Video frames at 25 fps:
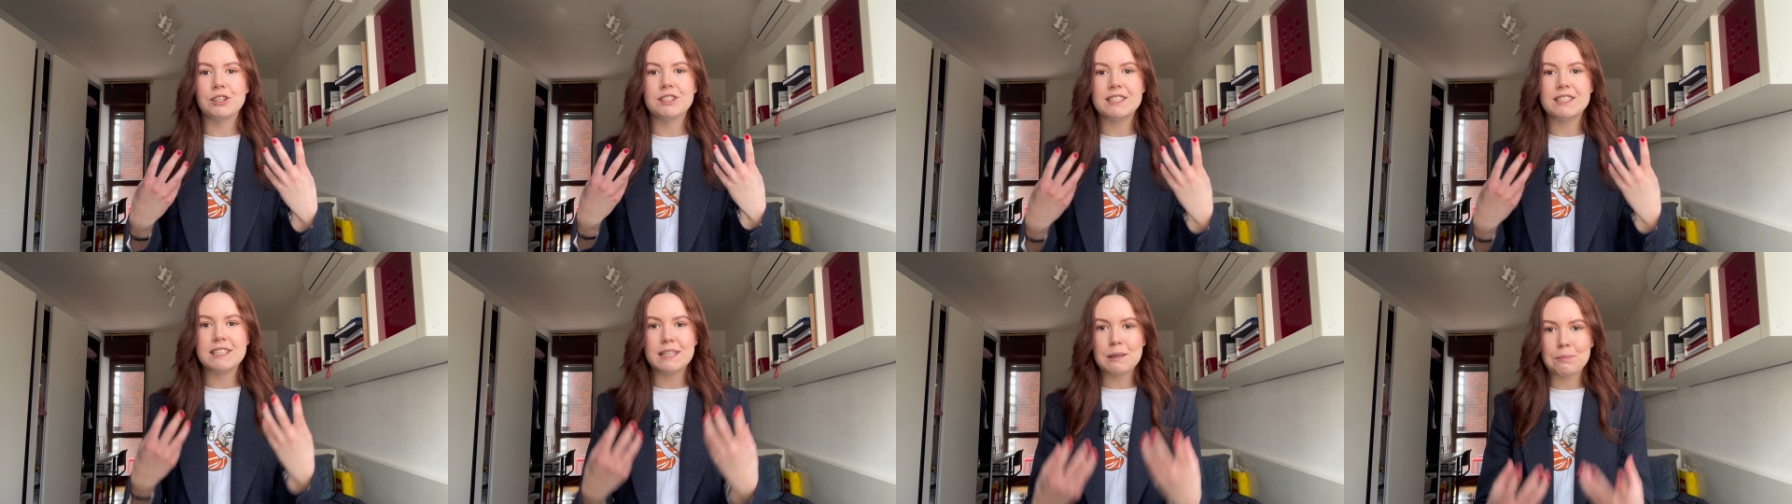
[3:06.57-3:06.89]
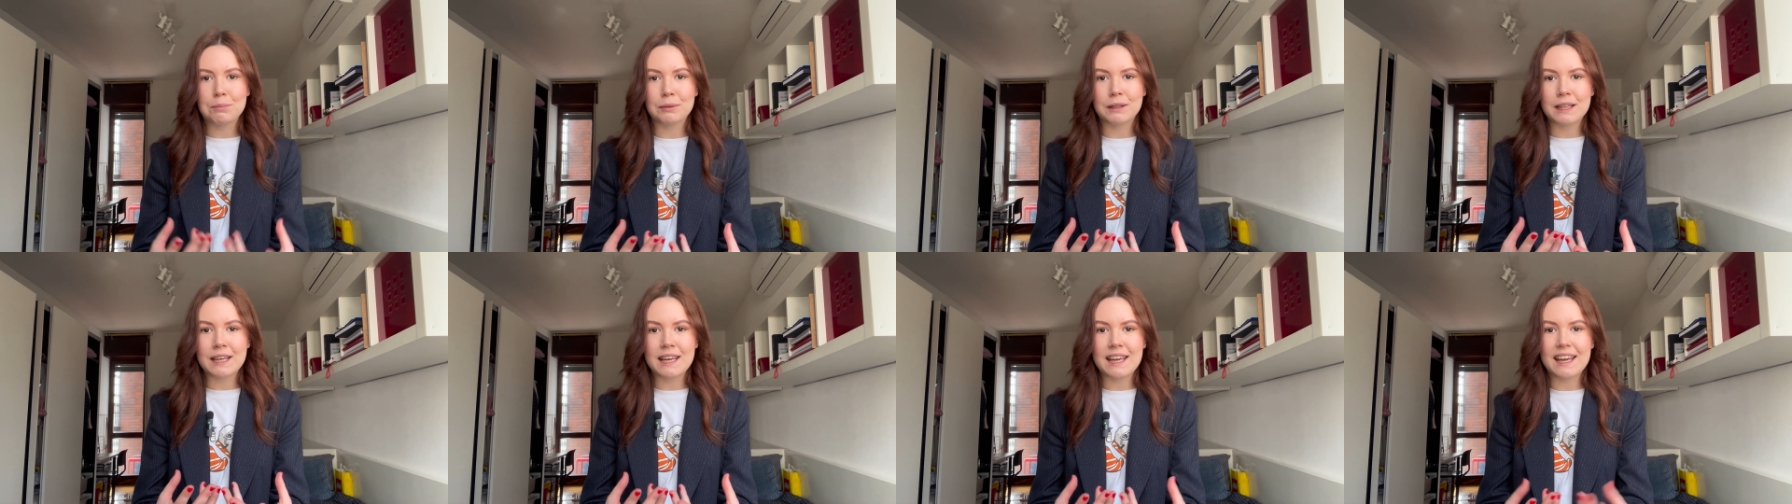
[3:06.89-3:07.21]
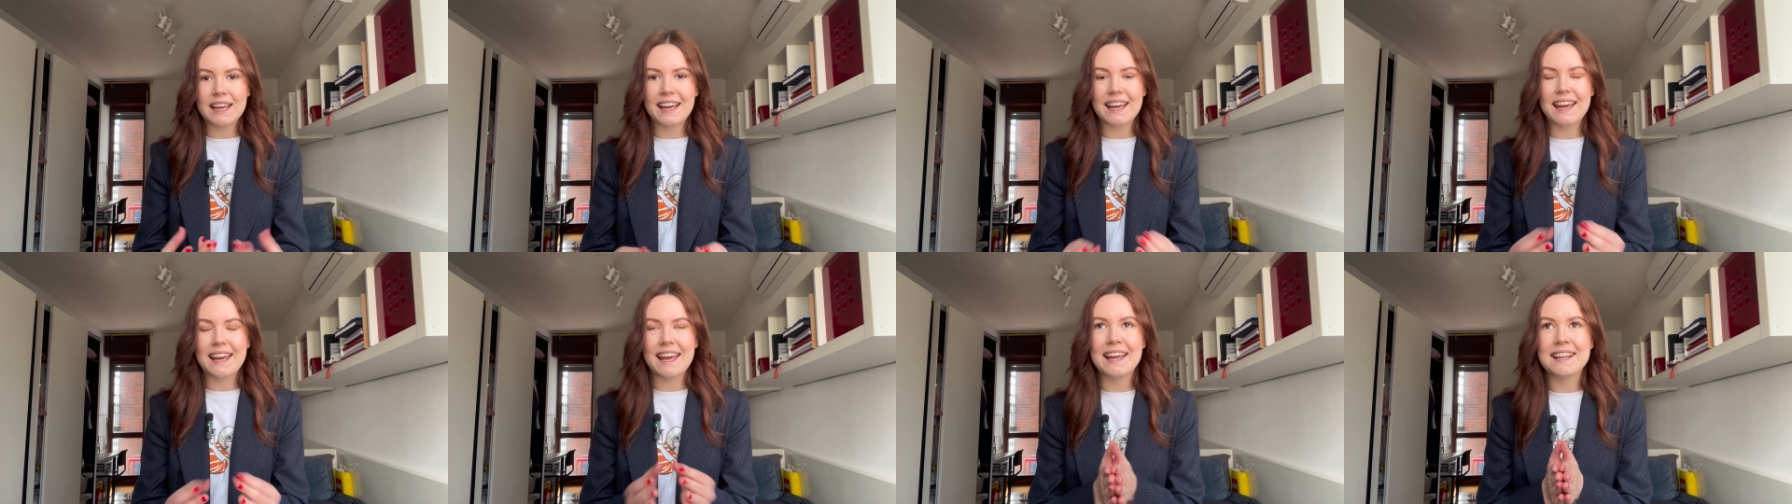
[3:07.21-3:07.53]

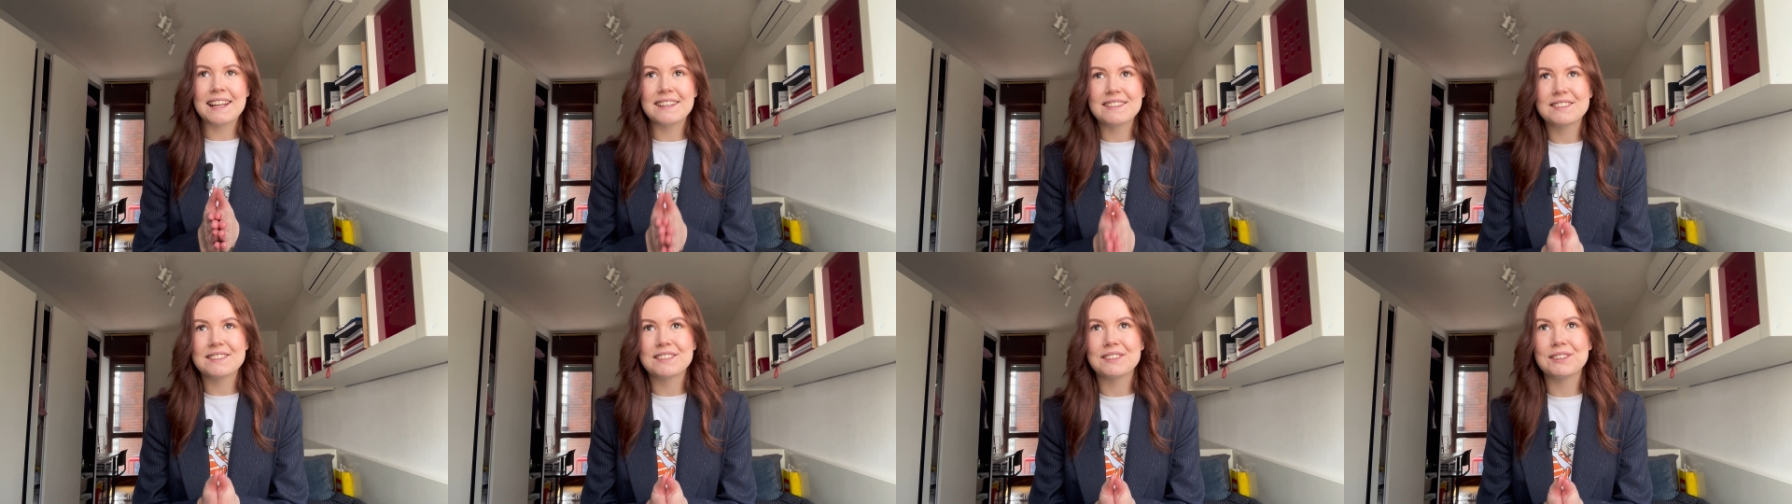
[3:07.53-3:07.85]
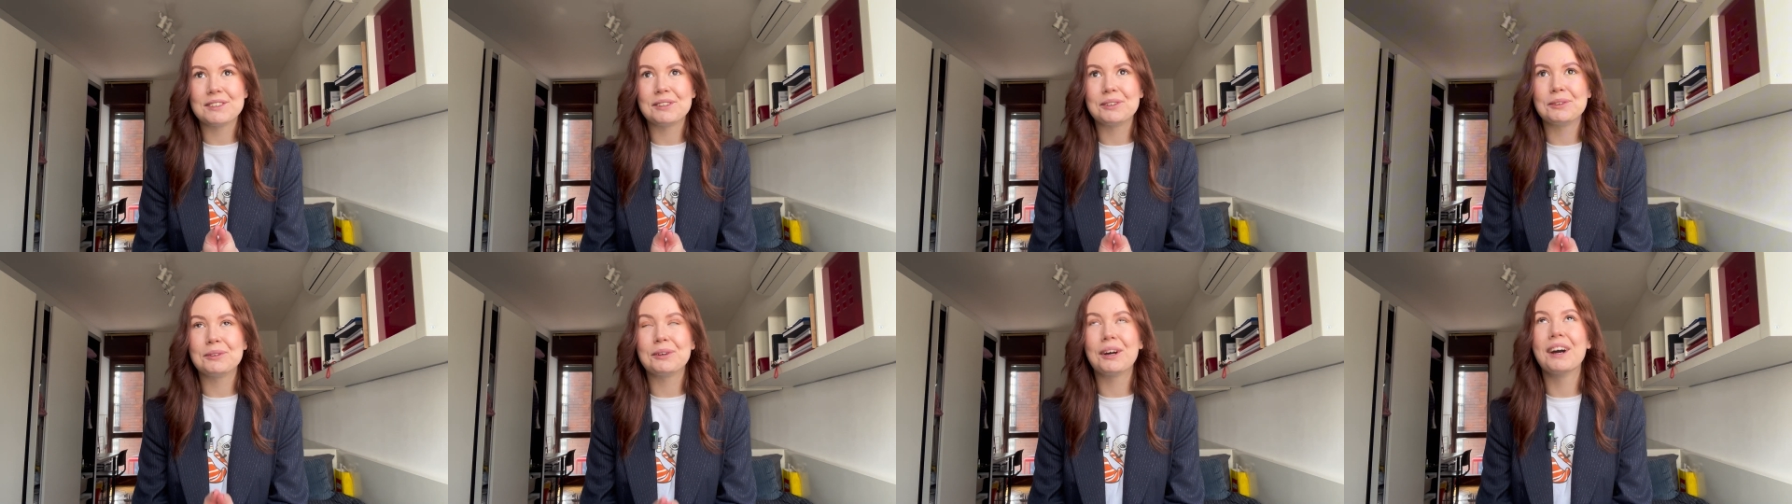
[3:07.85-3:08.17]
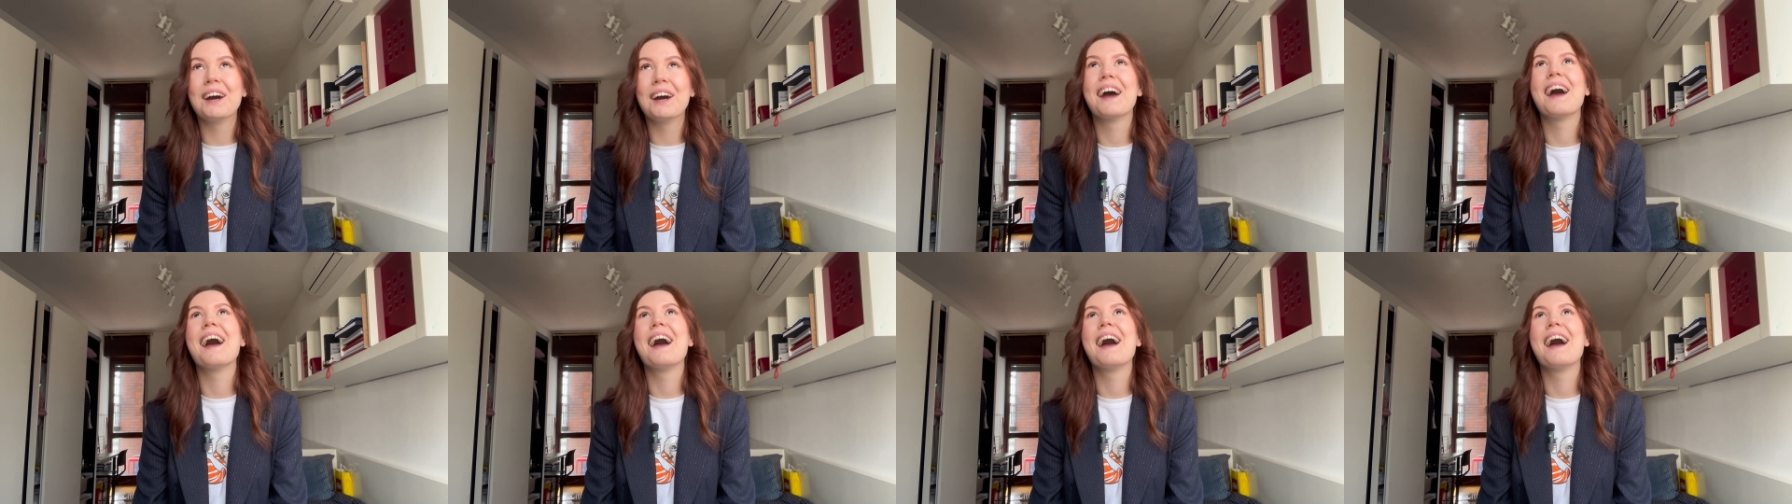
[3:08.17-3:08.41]
deeply into